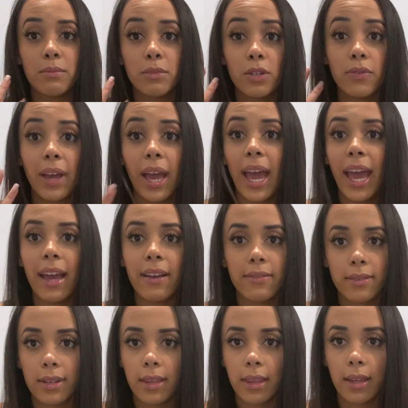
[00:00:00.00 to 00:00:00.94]
to move
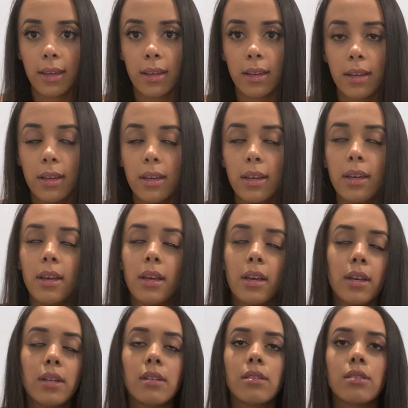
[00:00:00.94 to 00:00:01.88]
everything.
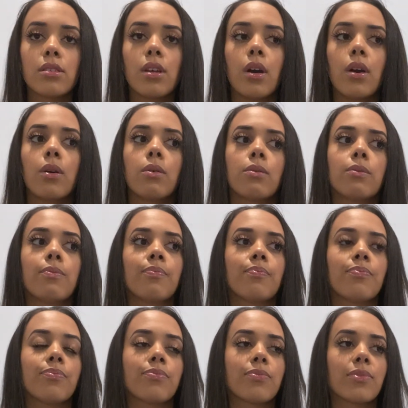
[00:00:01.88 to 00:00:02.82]
So
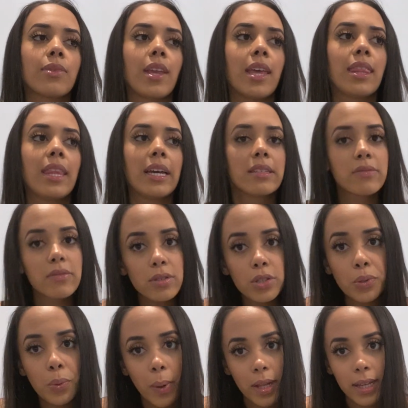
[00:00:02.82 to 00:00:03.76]
that's for
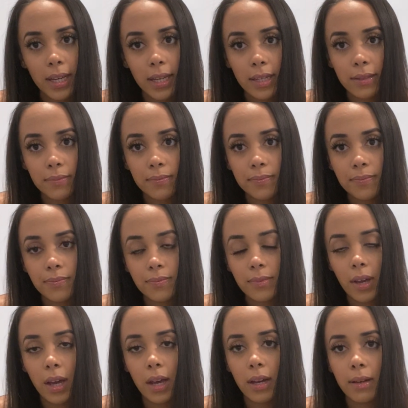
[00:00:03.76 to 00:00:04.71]
swelling.
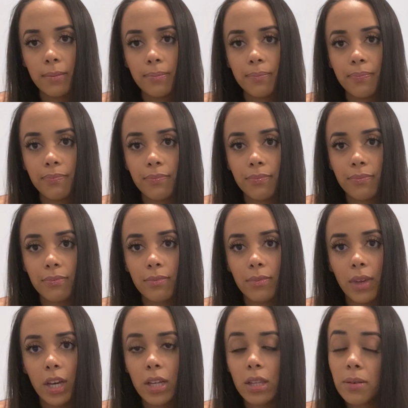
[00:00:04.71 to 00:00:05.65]

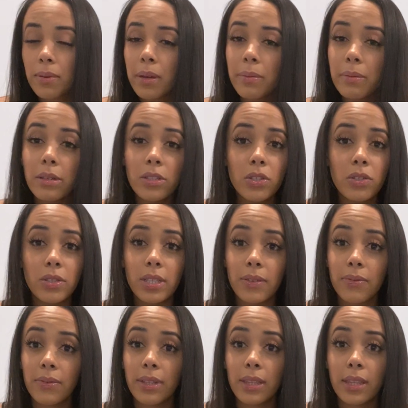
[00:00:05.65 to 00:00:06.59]
Other people do
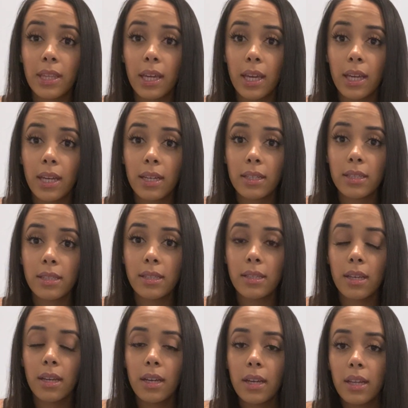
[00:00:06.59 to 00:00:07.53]
different things.
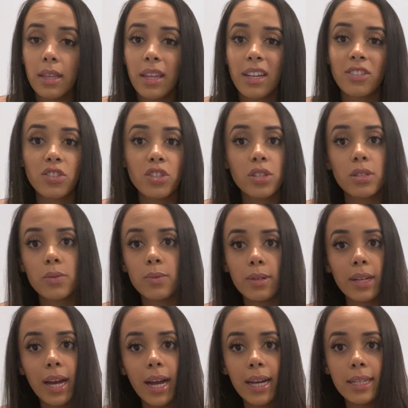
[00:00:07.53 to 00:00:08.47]
That's just
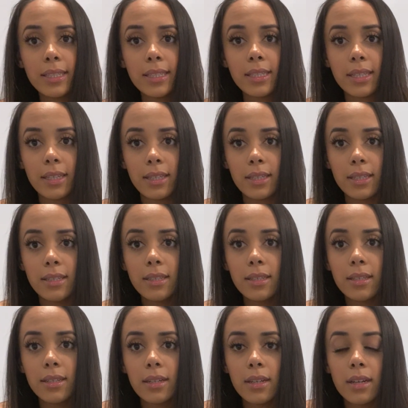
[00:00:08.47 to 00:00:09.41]
what I did.
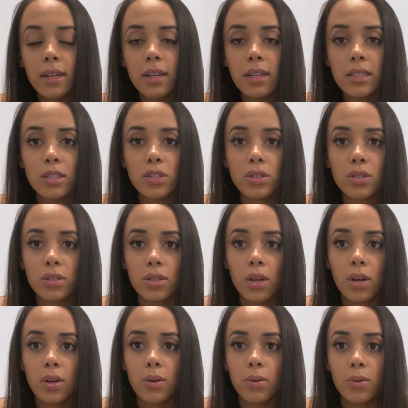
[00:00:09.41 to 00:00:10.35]

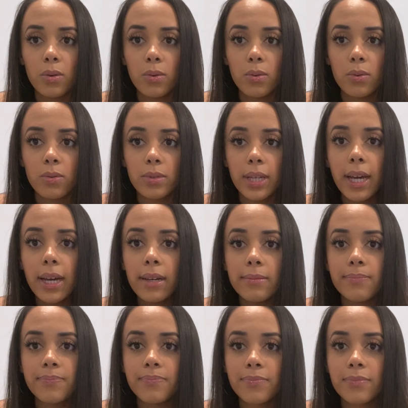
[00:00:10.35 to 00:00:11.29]
So
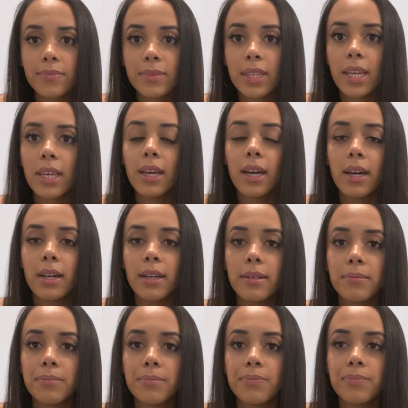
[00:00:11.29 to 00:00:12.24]
yeah.